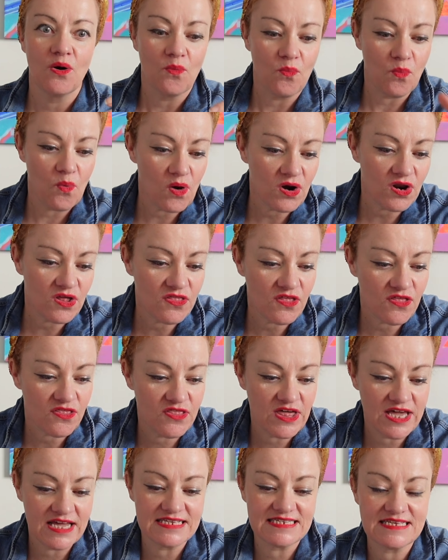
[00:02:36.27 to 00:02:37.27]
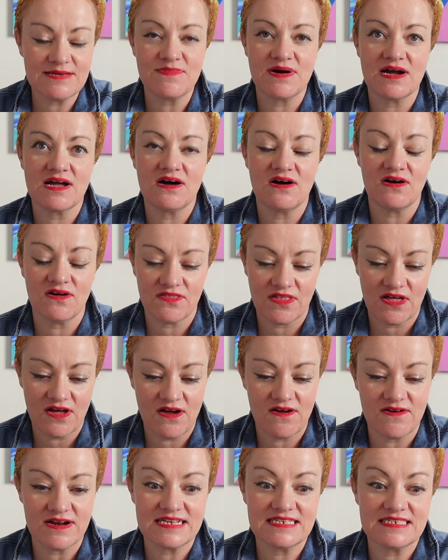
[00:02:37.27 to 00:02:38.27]
What are the things in my art that
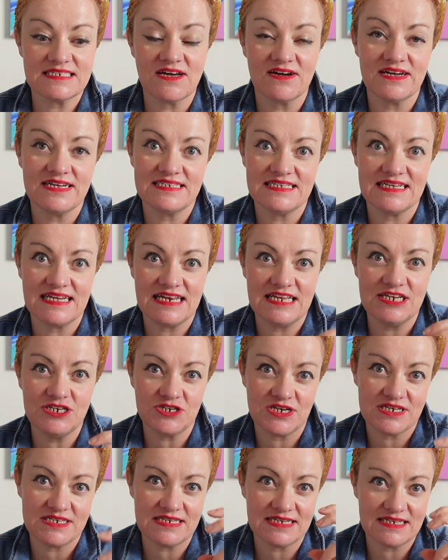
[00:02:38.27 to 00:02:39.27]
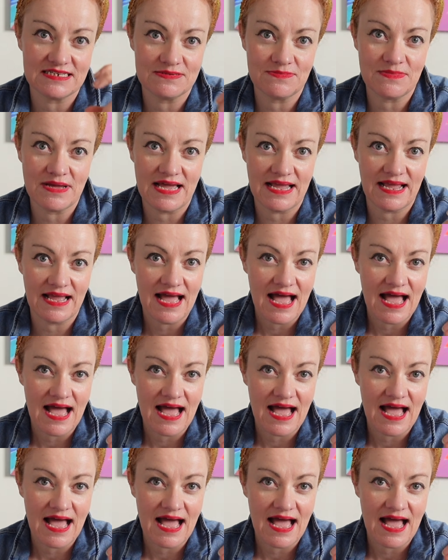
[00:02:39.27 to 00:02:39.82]
are exciting and interesting to me?